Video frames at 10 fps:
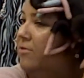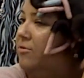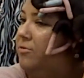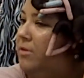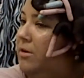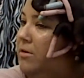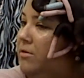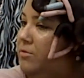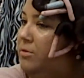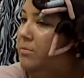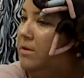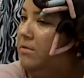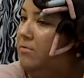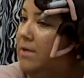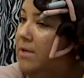from
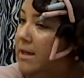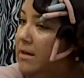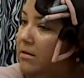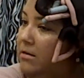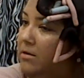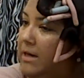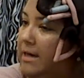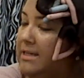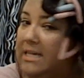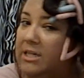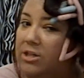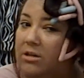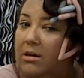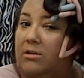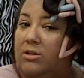the right, get a
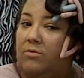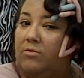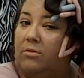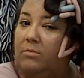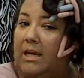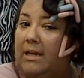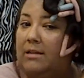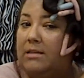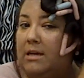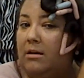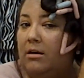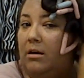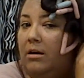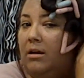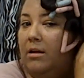section also from the ends here,
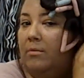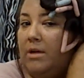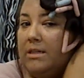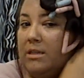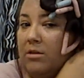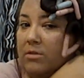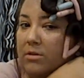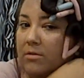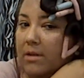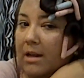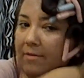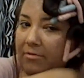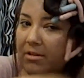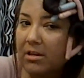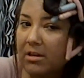pass it over to the
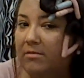left.